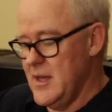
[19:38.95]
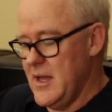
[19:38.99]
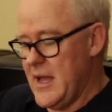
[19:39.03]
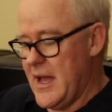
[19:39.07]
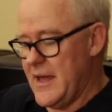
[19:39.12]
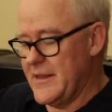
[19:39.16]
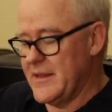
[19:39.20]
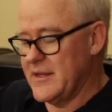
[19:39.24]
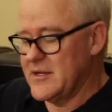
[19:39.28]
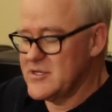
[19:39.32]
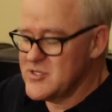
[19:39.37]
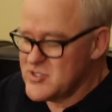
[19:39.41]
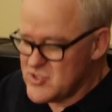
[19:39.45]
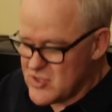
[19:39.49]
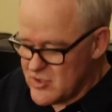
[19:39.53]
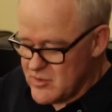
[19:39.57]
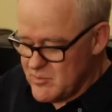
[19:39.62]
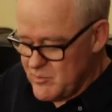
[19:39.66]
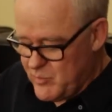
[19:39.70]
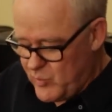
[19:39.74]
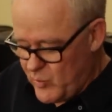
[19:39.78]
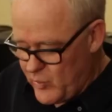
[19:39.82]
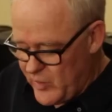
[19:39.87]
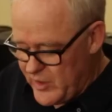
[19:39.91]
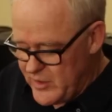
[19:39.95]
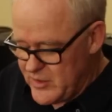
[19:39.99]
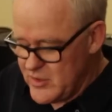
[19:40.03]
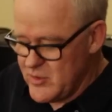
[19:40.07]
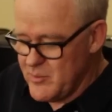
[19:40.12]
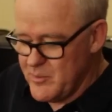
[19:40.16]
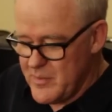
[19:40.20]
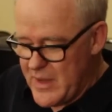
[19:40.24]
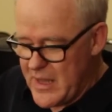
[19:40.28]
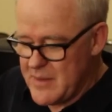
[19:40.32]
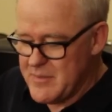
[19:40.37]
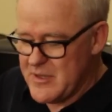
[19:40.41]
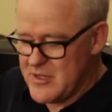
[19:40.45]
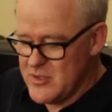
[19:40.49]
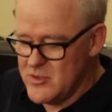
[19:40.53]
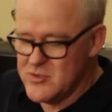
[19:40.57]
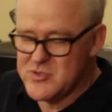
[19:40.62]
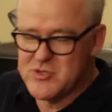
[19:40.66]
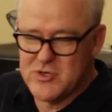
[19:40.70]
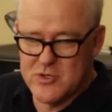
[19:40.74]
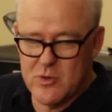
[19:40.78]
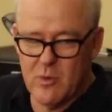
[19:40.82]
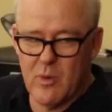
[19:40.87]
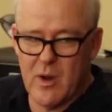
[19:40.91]
And then at a certain point, you
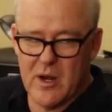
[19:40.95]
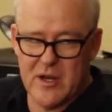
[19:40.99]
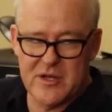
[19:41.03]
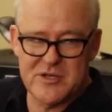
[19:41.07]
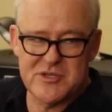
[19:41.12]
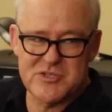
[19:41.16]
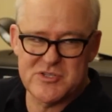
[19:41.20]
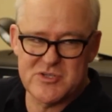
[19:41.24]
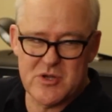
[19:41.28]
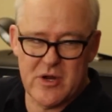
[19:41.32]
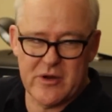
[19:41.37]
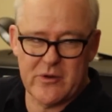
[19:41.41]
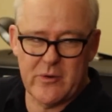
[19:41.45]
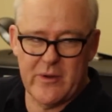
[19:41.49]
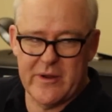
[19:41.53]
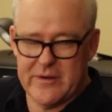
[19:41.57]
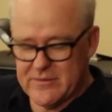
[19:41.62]
do want to just start going,